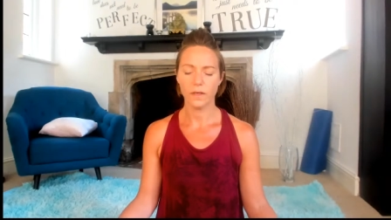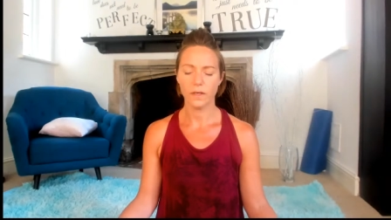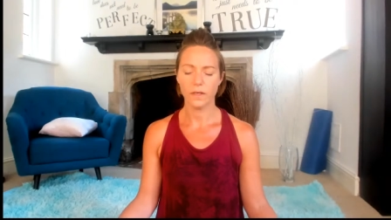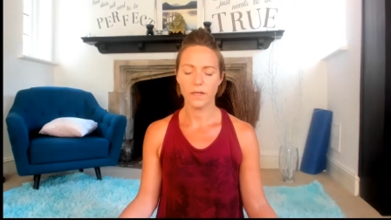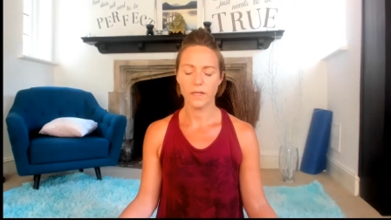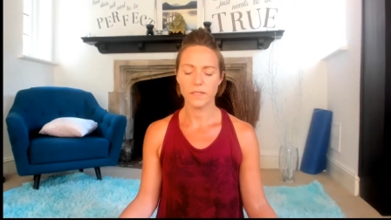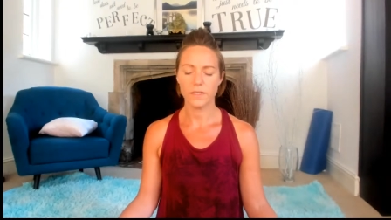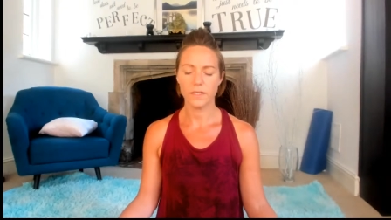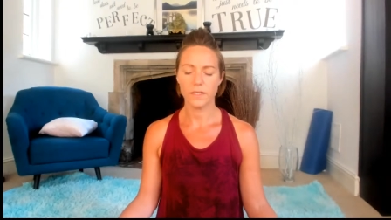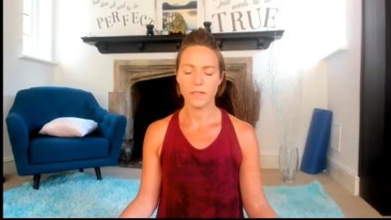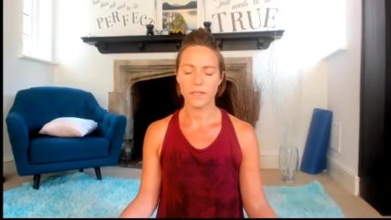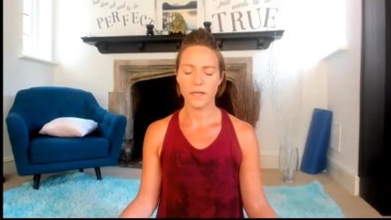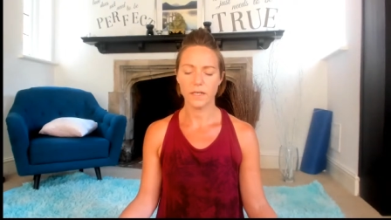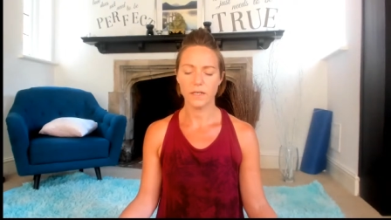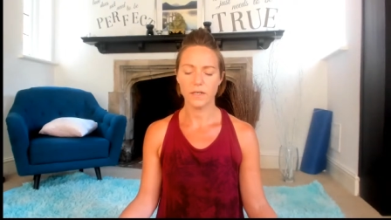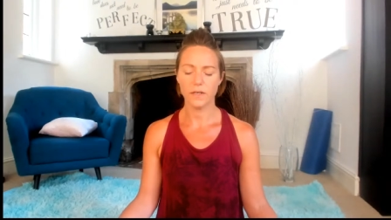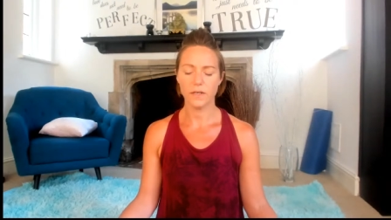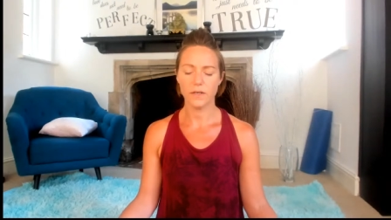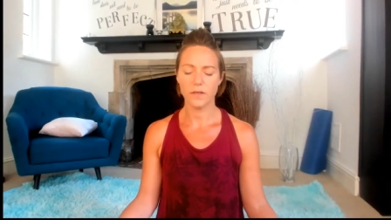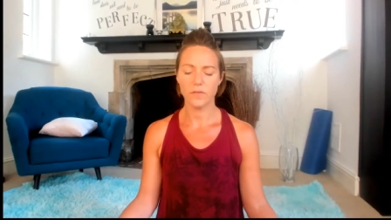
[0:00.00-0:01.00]
connecting that
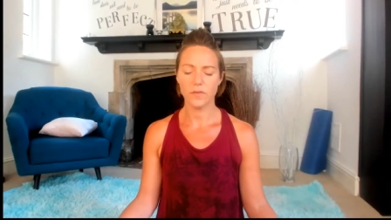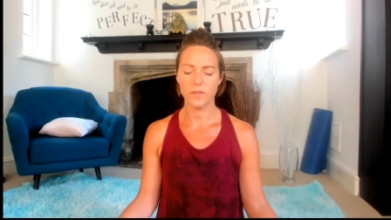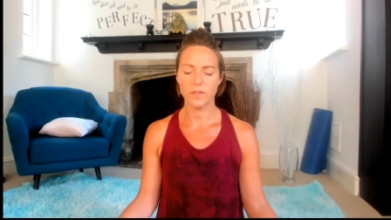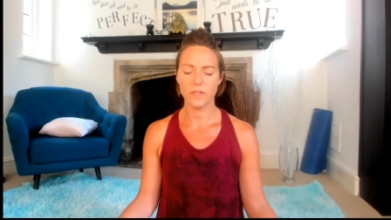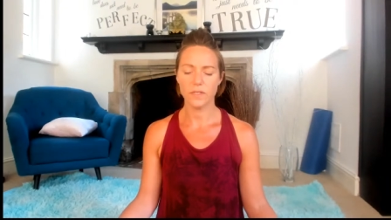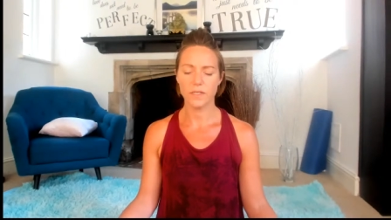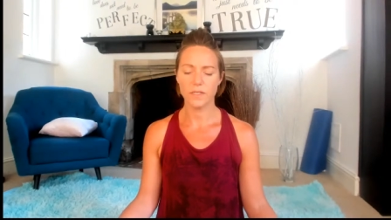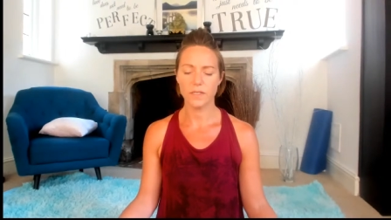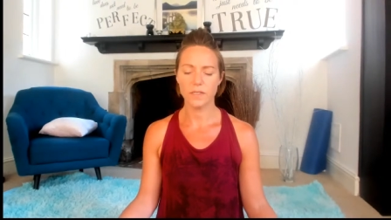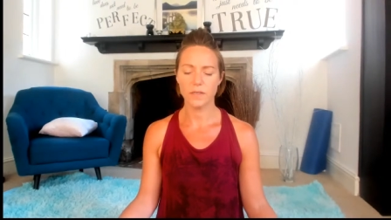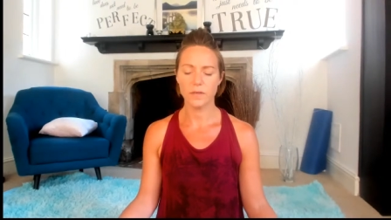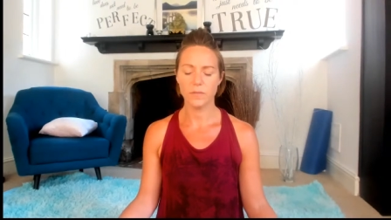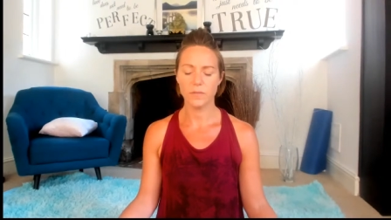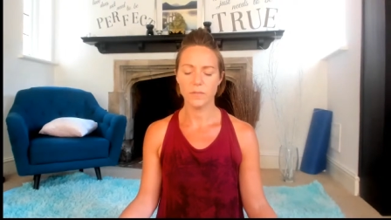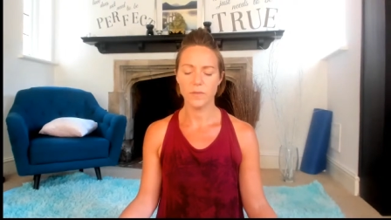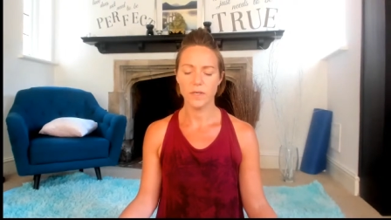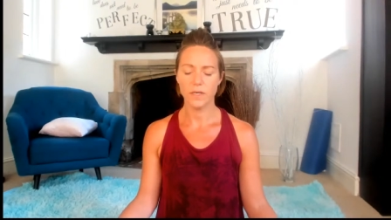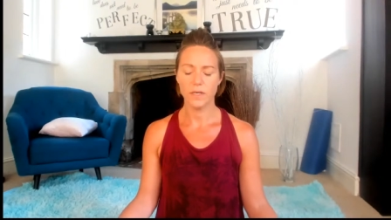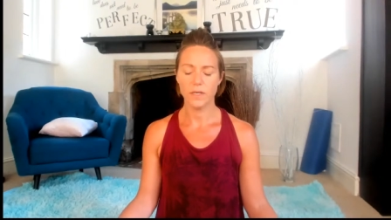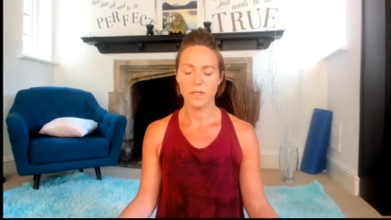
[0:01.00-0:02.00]
nervous
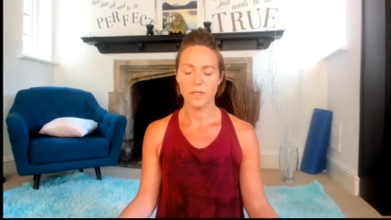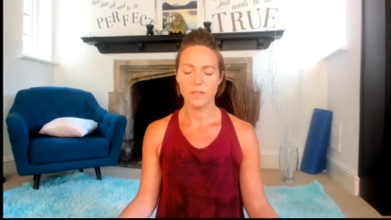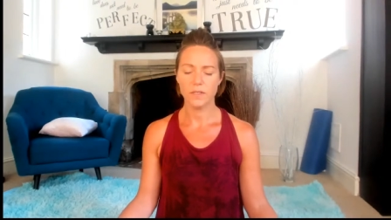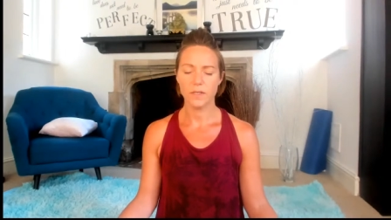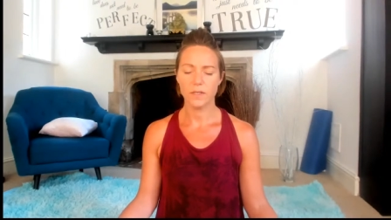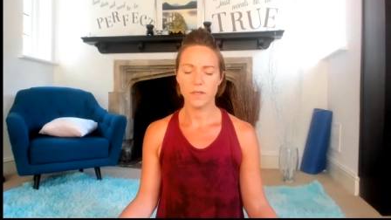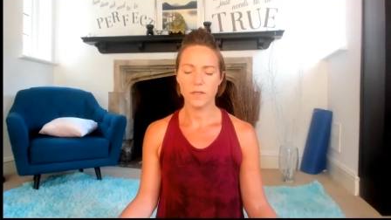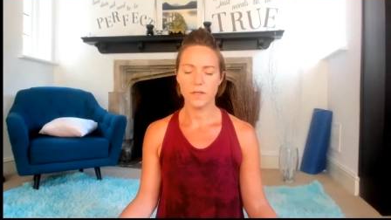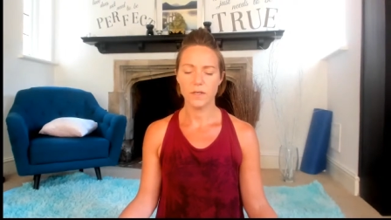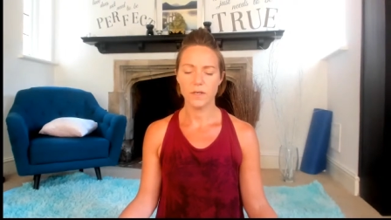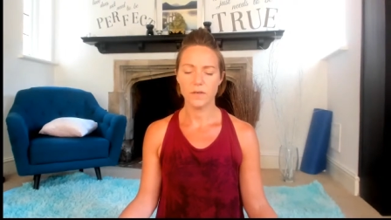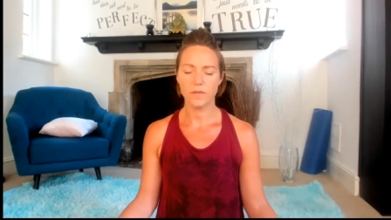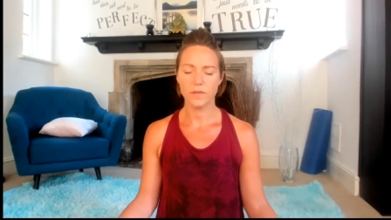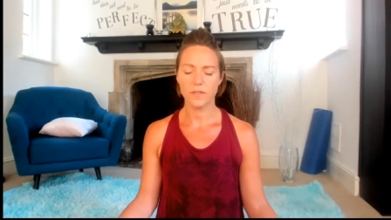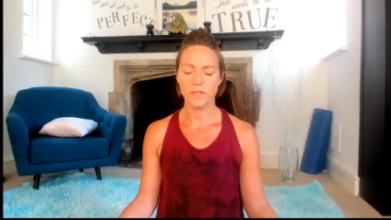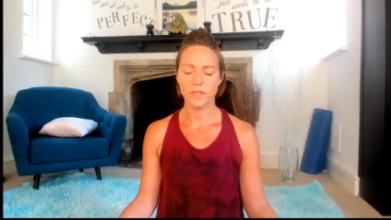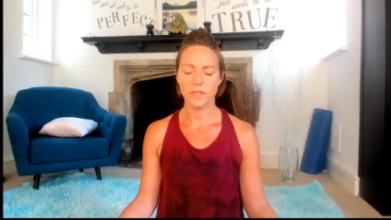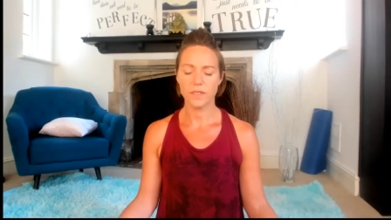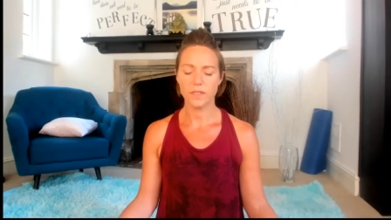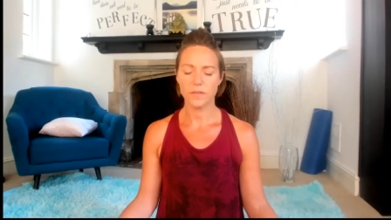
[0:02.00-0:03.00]
system to the
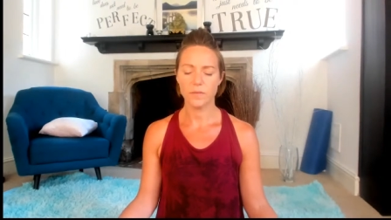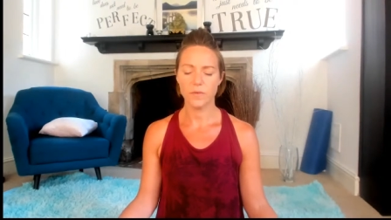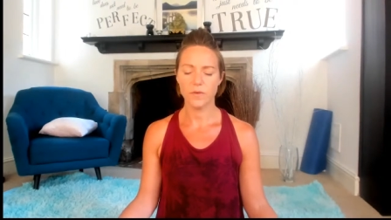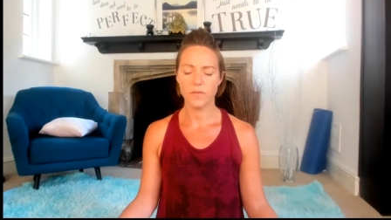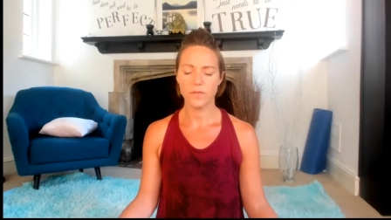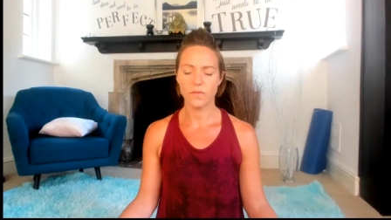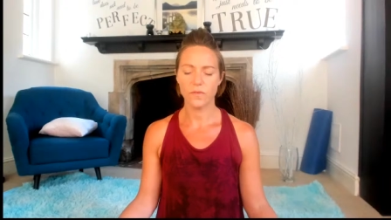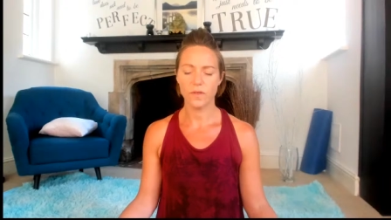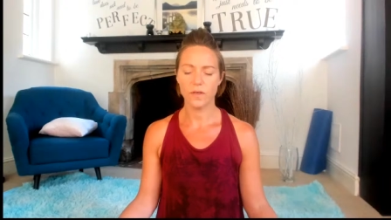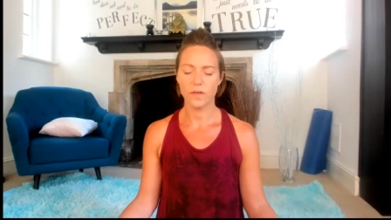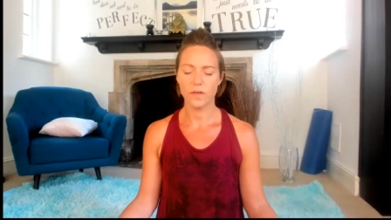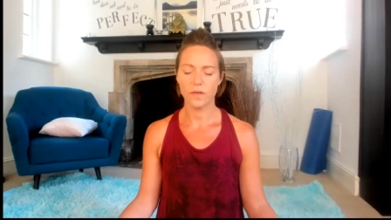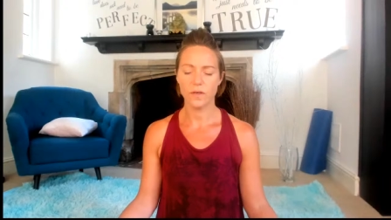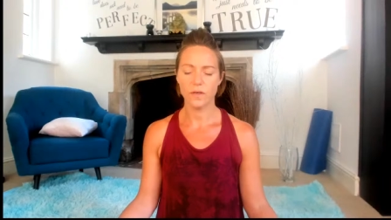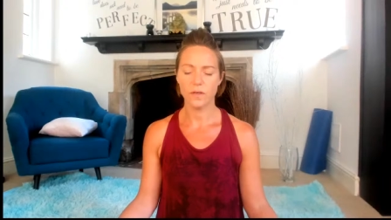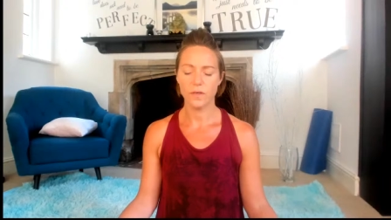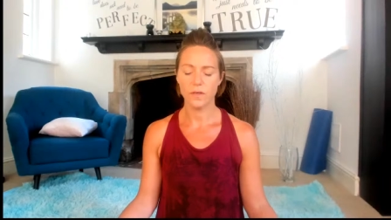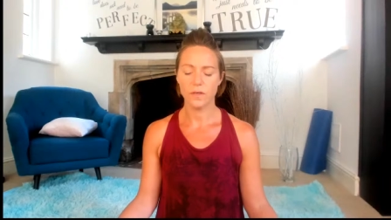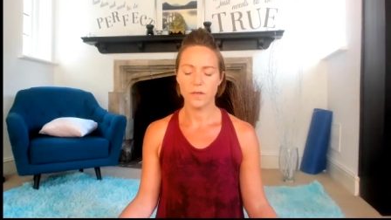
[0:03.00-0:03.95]
nervous system of the